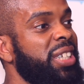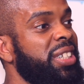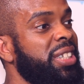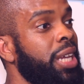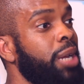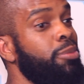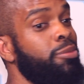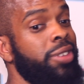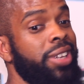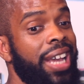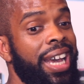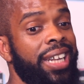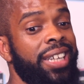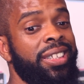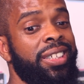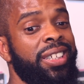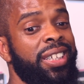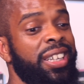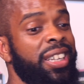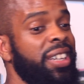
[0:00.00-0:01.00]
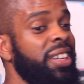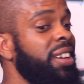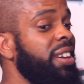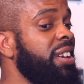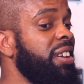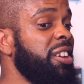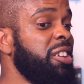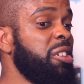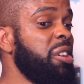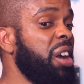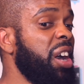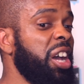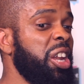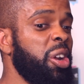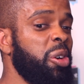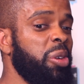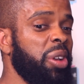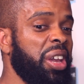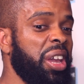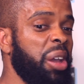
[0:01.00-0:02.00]
accept reality. I
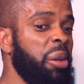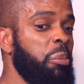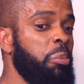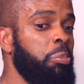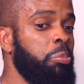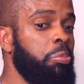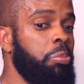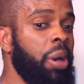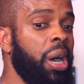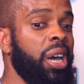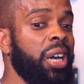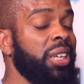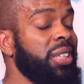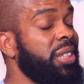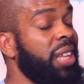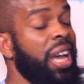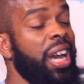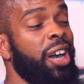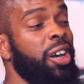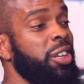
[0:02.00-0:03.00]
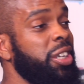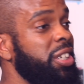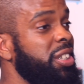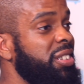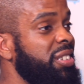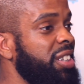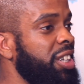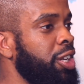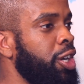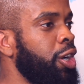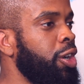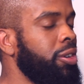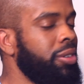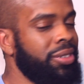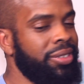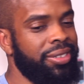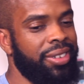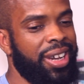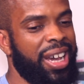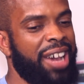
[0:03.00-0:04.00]
don't get bunged down, and
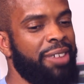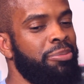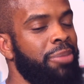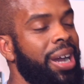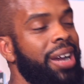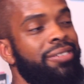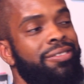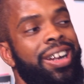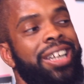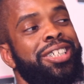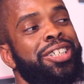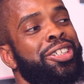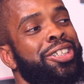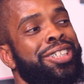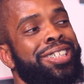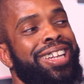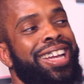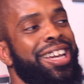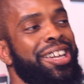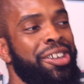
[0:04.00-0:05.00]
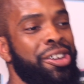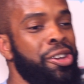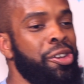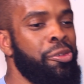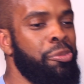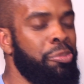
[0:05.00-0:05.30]
I have my rants just like you,